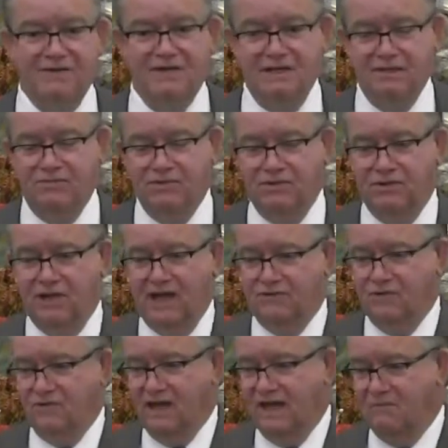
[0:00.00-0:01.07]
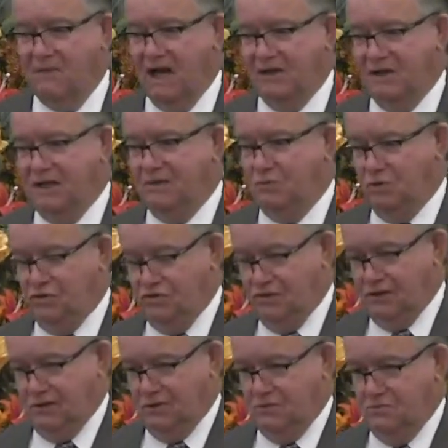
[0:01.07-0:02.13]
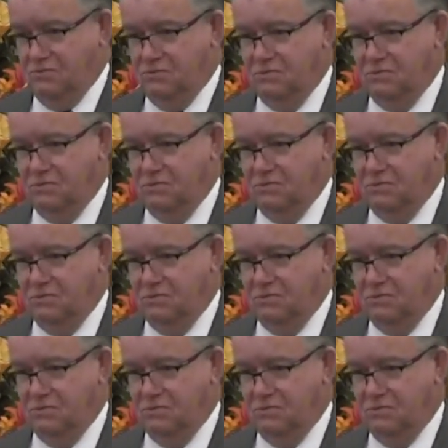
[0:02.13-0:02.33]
name, do they have my name with them